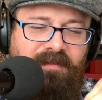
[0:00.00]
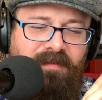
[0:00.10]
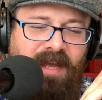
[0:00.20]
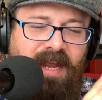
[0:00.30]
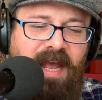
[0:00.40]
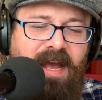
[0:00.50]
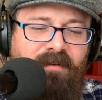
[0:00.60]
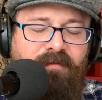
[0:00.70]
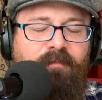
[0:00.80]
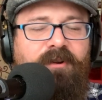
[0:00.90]
They
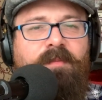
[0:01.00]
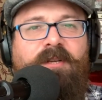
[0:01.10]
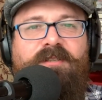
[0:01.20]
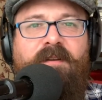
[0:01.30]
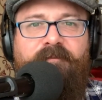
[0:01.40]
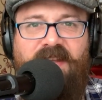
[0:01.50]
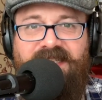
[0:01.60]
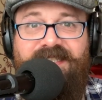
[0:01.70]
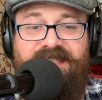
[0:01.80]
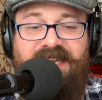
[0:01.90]
have pretty much
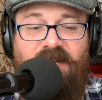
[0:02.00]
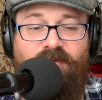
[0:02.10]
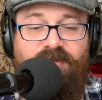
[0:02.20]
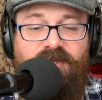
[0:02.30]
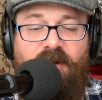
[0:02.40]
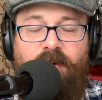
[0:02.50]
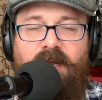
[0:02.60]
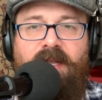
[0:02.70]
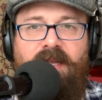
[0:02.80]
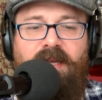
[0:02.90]
fixed sounds. So
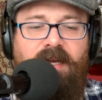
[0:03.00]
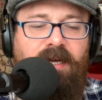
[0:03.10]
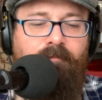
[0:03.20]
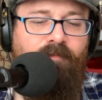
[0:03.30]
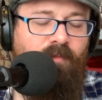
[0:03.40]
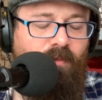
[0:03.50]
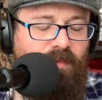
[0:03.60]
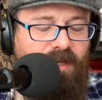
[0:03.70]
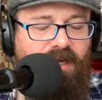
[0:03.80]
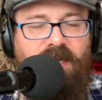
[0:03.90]
in
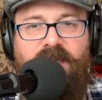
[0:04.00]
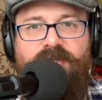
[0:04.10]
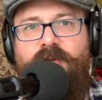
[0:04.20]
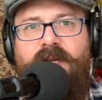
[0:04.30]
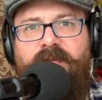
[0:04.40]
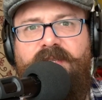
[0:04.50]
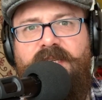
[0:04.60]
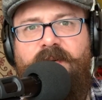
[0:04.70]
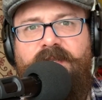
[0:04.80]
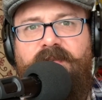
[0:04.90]
English, you can have a
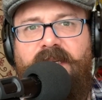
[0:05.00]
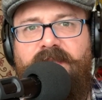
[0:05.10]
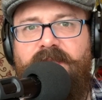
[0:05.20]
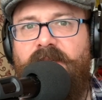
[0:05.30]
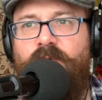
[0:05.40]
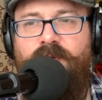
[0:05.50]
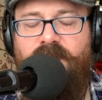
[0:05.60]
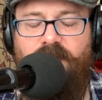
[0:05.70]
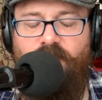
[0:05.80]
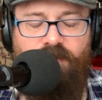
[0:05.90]
series of letters in
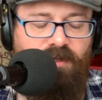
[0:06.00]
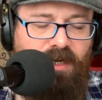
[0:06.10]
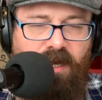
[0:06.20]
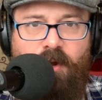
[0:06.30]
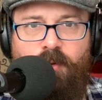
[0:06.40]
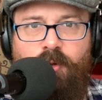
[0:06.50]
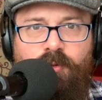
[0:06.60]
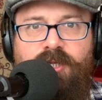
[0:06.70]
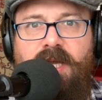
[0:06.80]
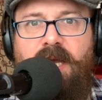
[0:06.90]
an order, like
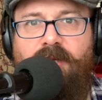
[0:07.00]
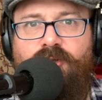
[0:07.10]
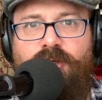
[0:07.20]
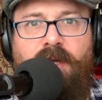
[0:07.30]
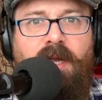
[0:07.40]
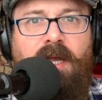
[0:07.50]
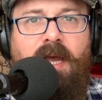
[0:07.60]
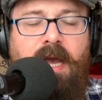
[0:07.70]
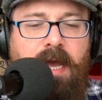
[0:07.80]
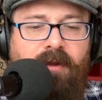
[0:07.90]
O-U-G-H,
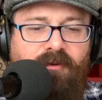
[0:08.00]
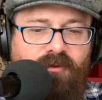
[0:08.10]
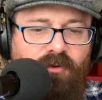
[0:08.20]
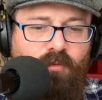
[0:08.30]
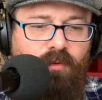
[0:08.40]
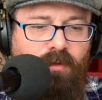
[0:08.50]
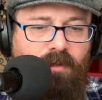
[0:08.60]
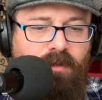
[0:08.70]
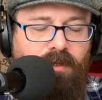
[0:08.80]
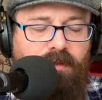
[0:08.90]
and you
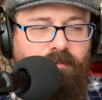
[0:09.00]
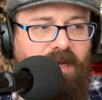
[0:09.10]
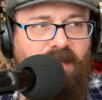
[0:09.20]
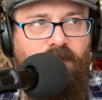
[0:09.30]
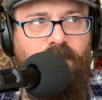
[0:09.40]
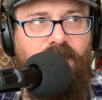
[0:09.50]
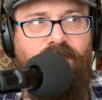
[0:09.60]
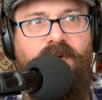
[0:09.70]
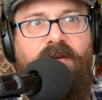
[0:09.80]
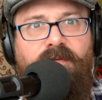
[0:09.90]
will make the word
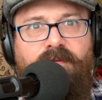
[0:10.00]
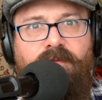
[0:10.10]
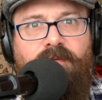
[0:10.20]
rough,